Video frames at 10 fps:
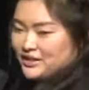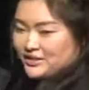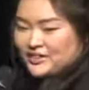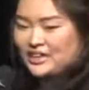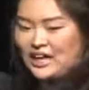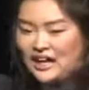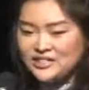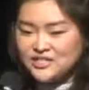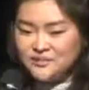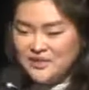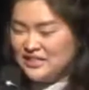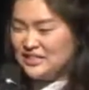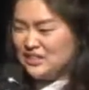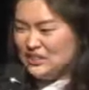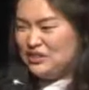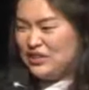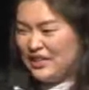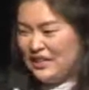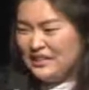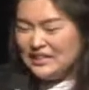in the classroom, you're
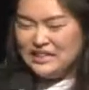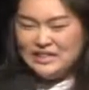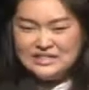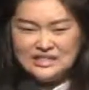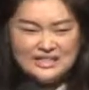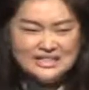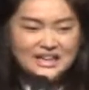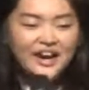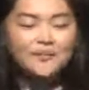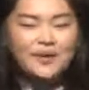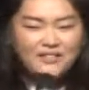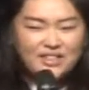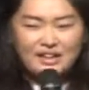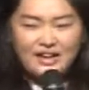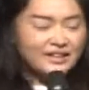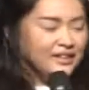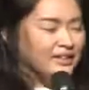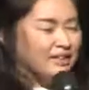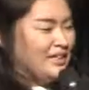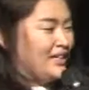looking at your kids and they're staring back with that
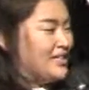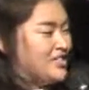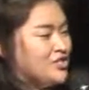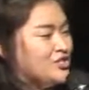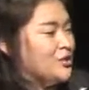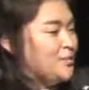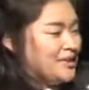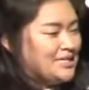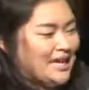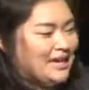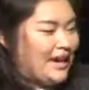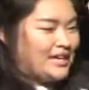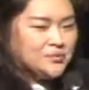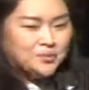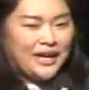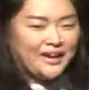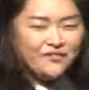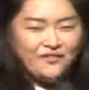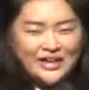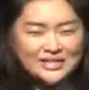stupid teenage blank
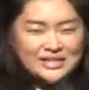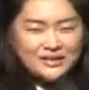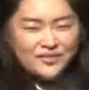face they've